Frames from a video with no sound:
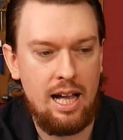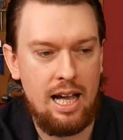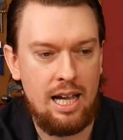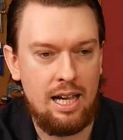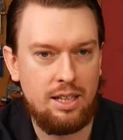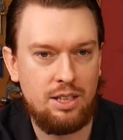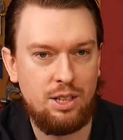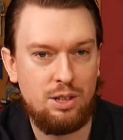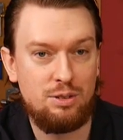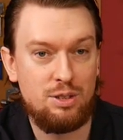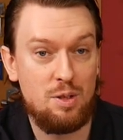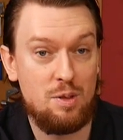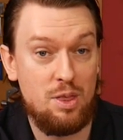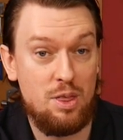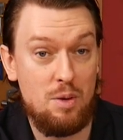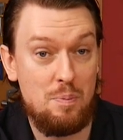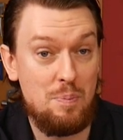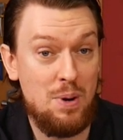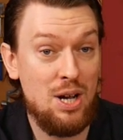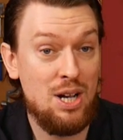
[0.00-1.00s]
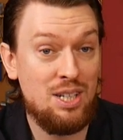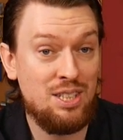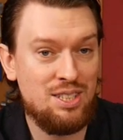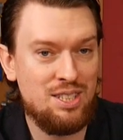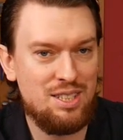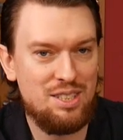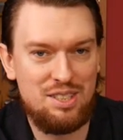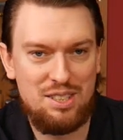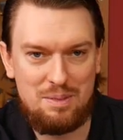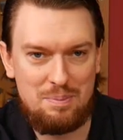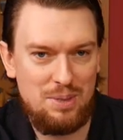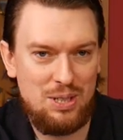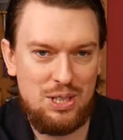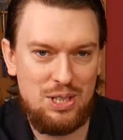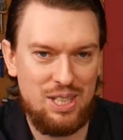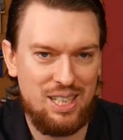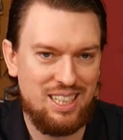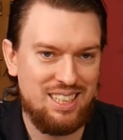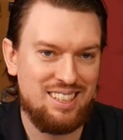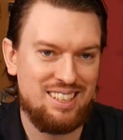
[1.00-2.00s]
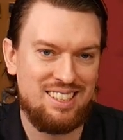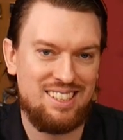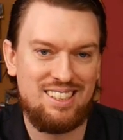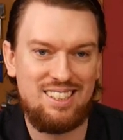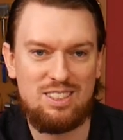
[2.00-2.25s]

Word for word: and use the person as the machine,